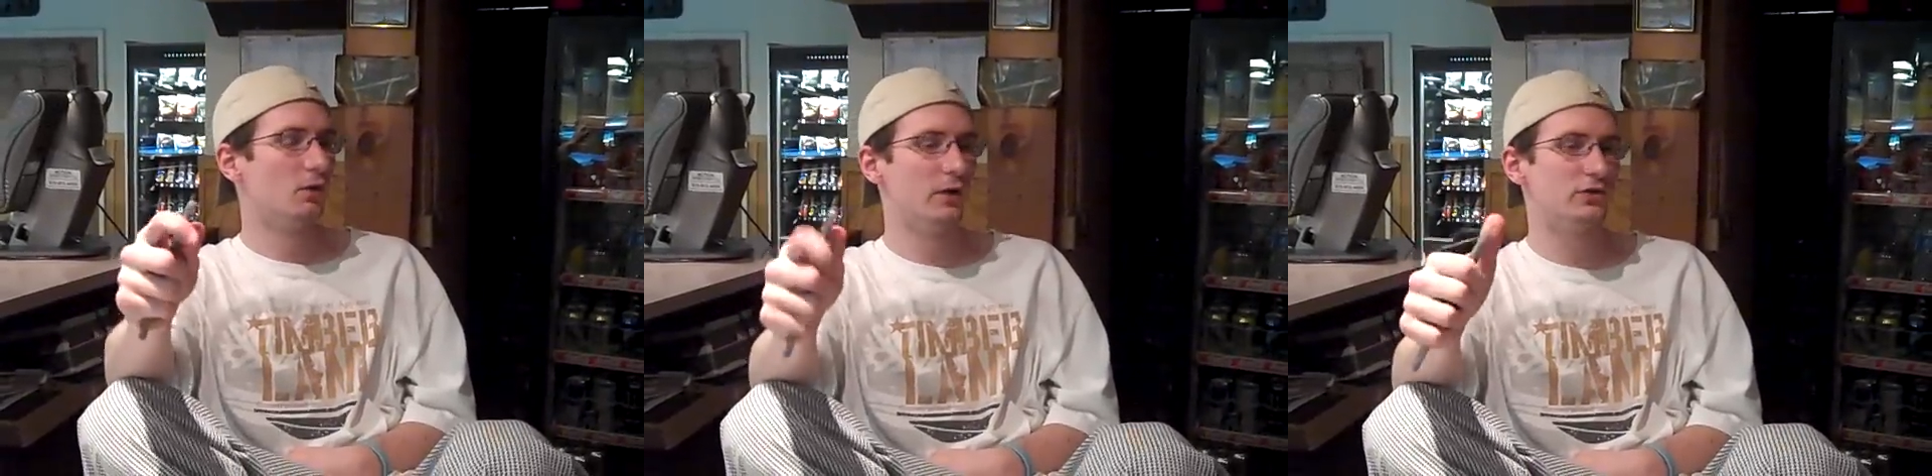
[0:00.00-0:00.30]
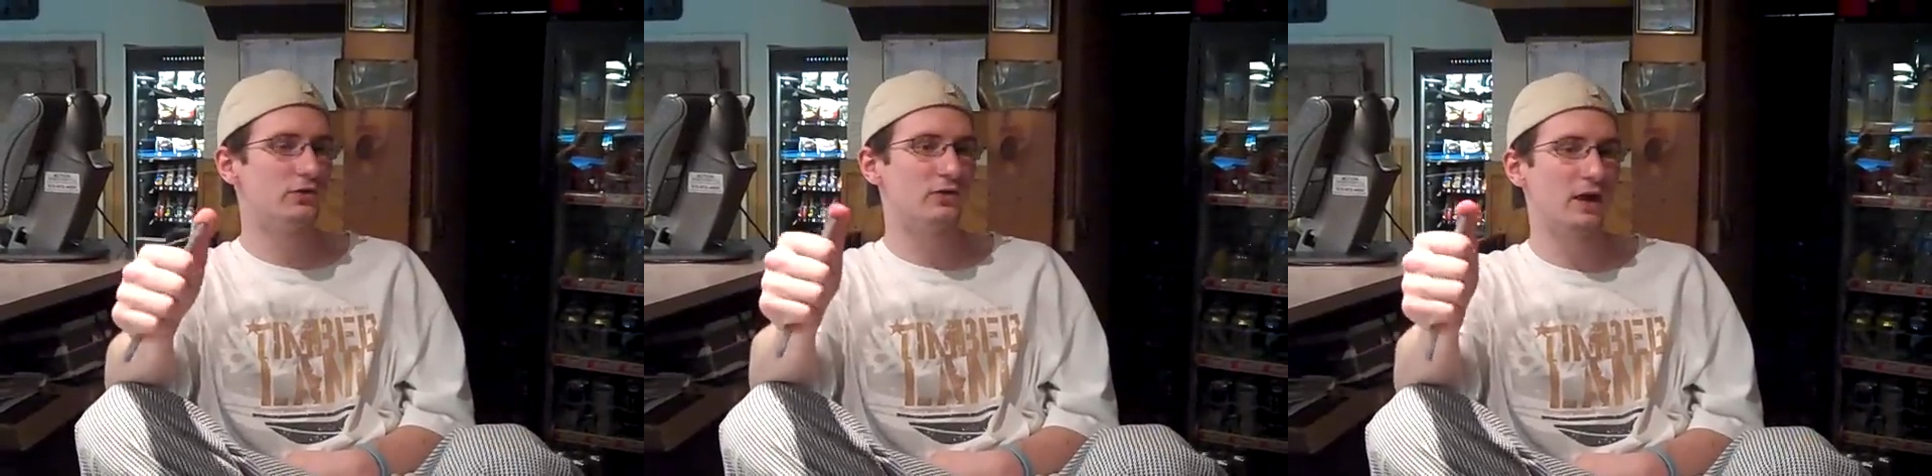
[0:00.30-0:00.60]

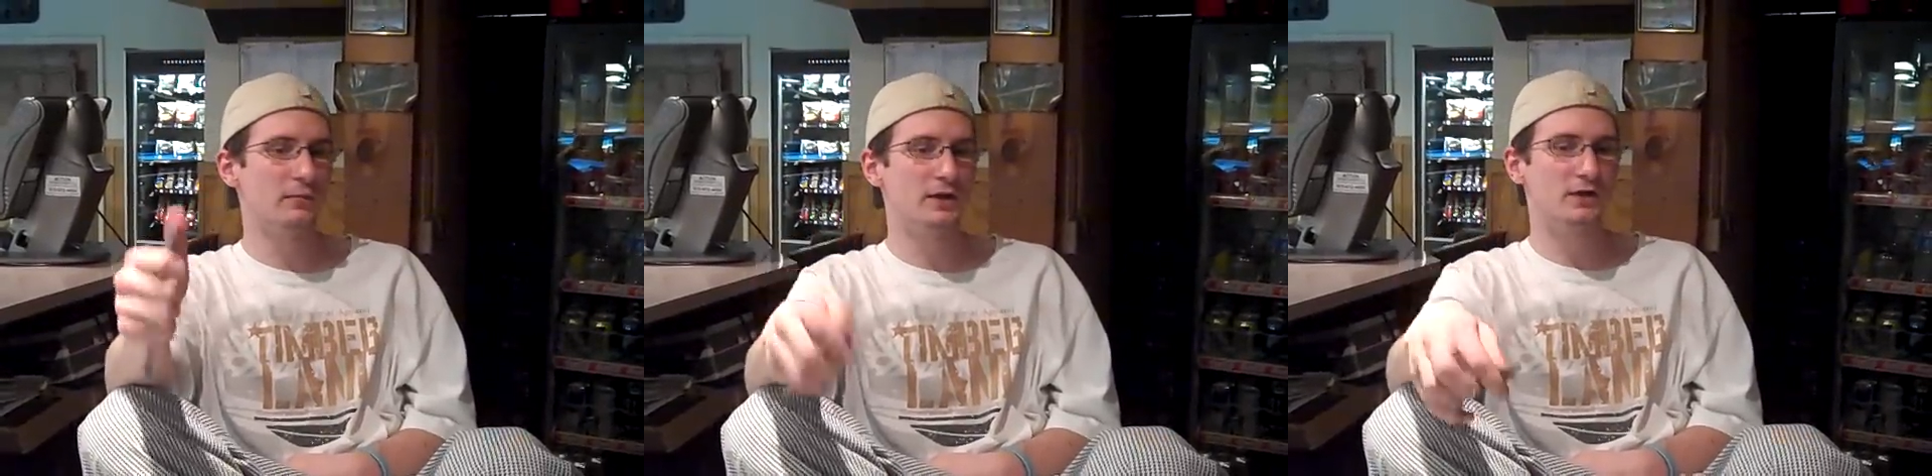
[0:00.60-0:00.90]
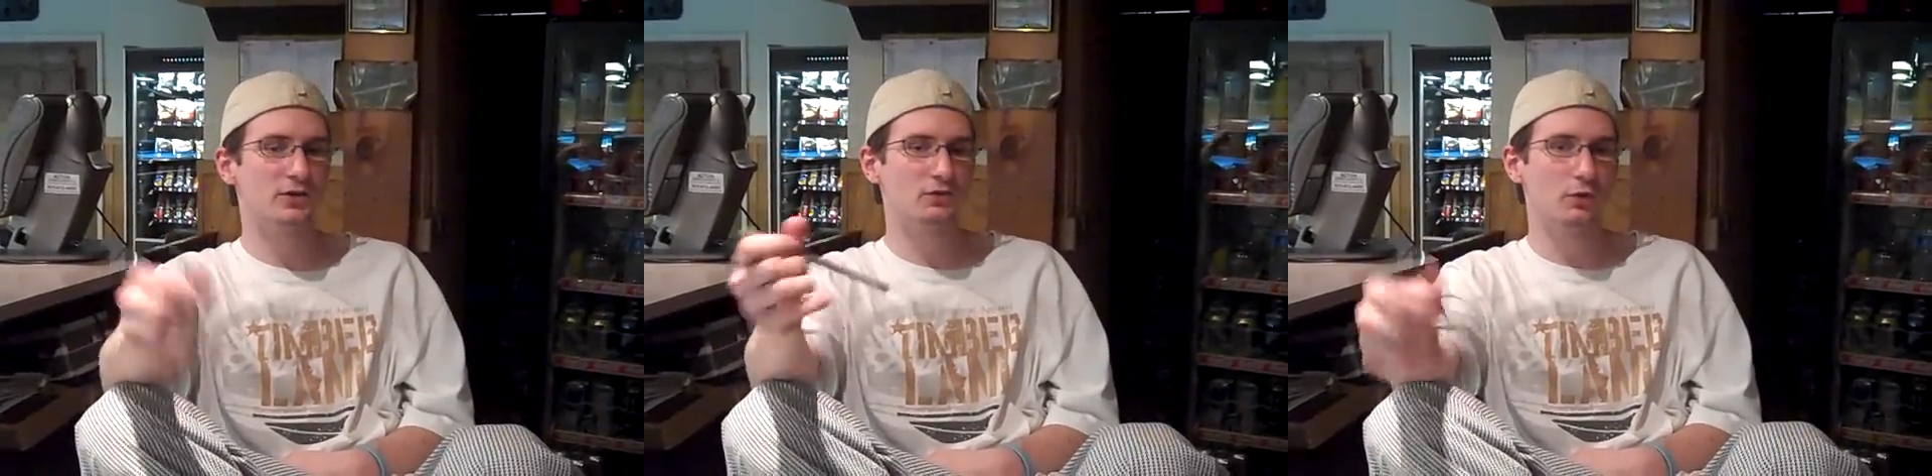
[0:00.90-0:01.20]
which I mean,
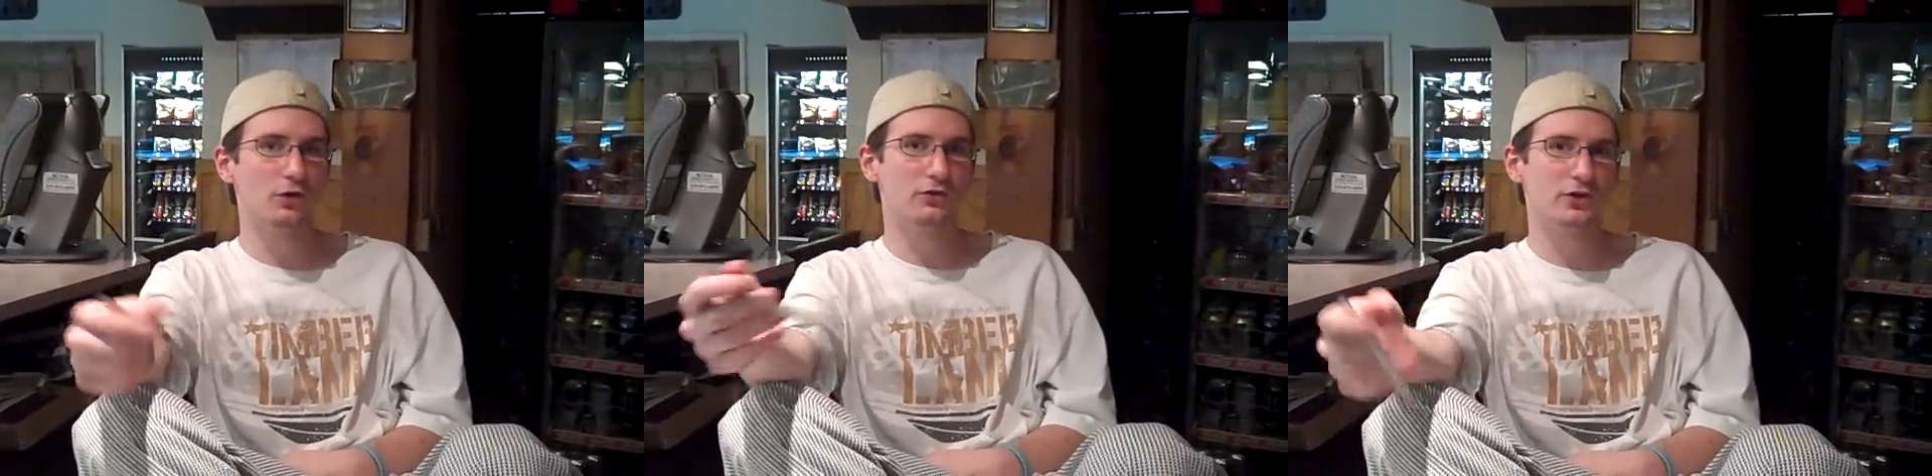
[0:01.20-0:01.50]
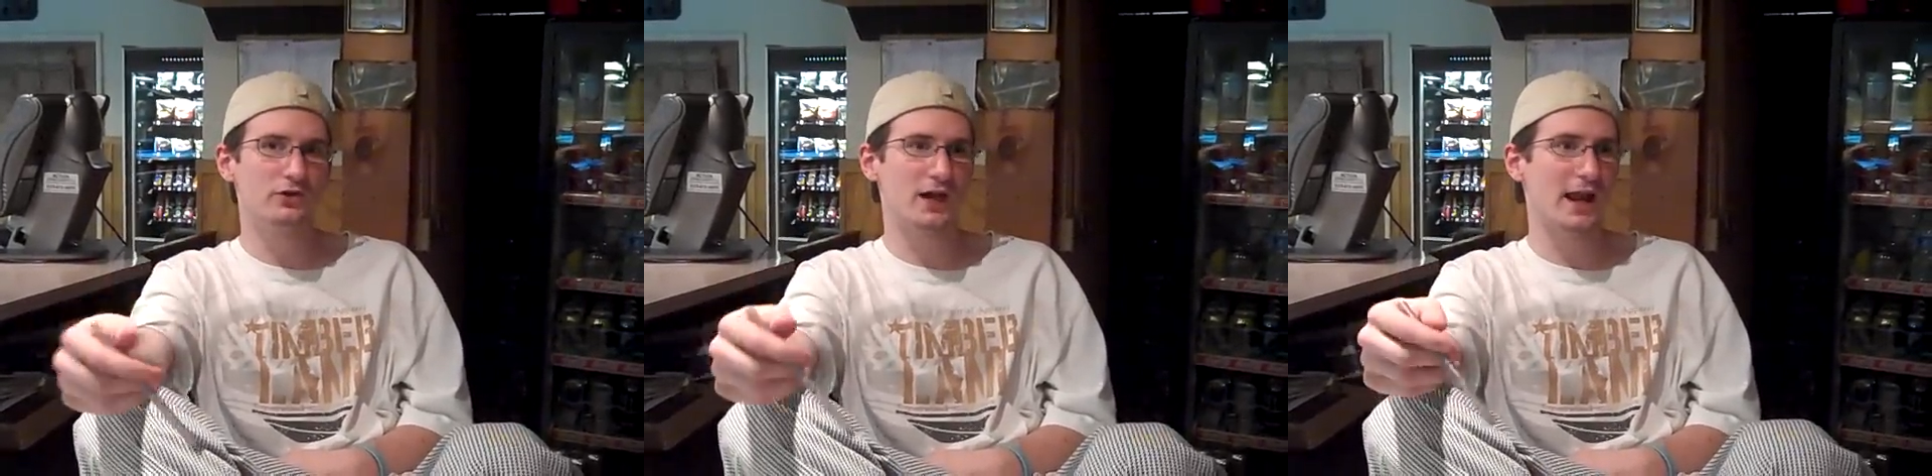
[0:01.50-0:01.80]
it's, it's one of those
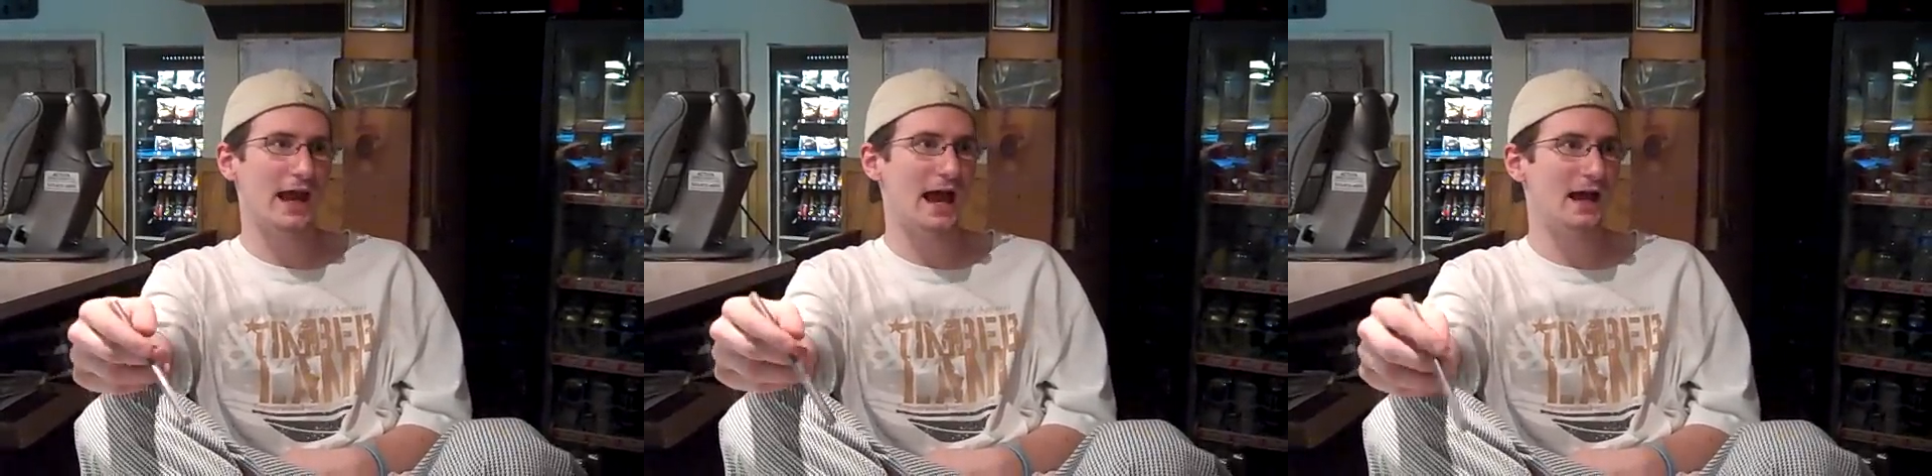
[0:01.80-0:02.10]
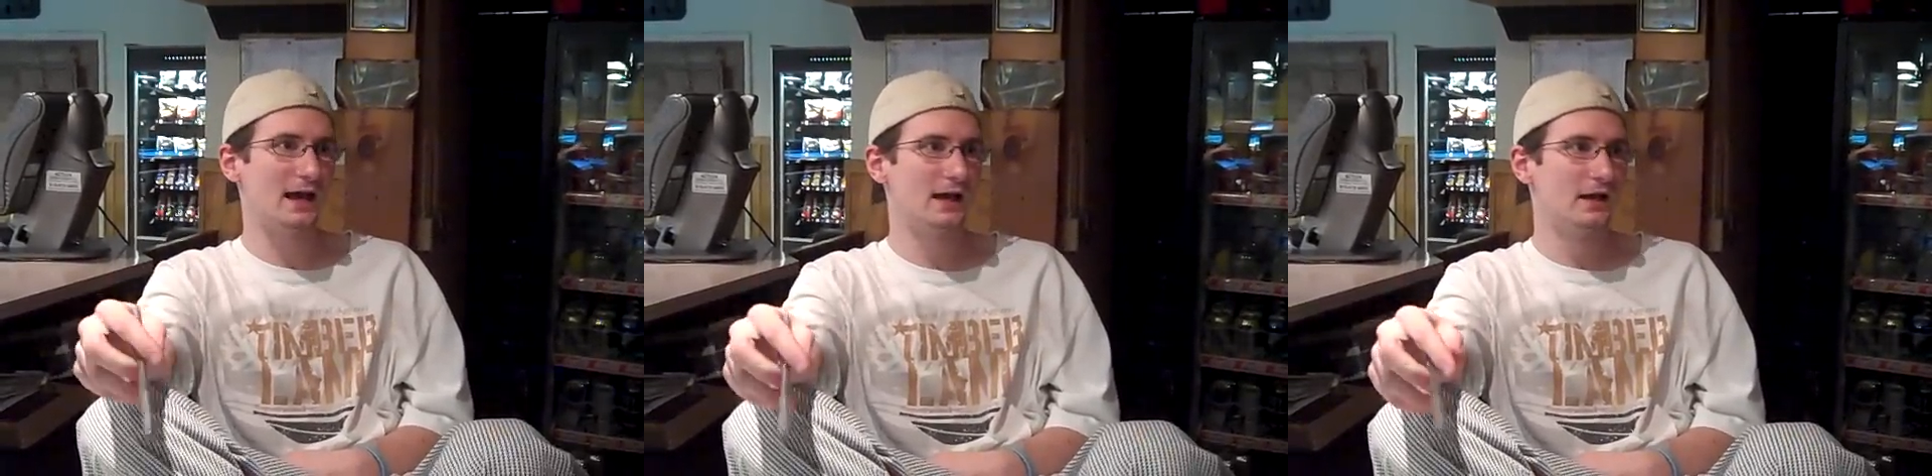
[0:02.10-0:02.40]
things you kind of. has
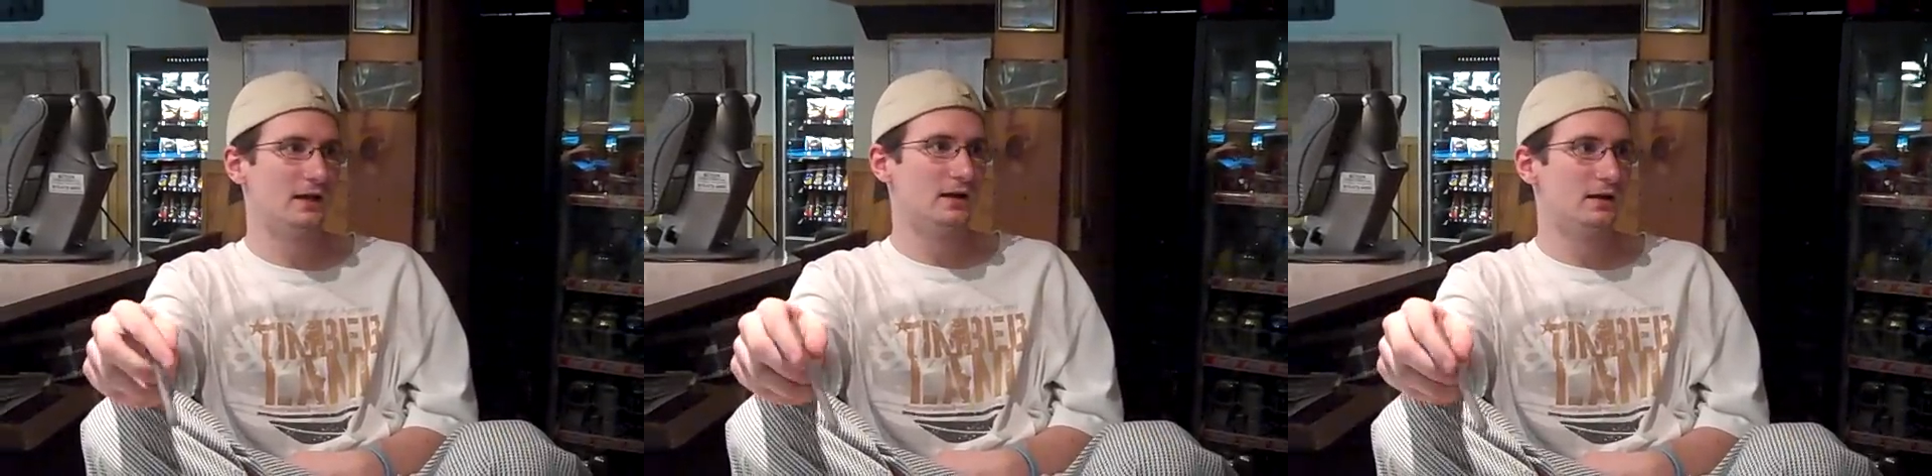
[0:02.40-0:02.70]
got it.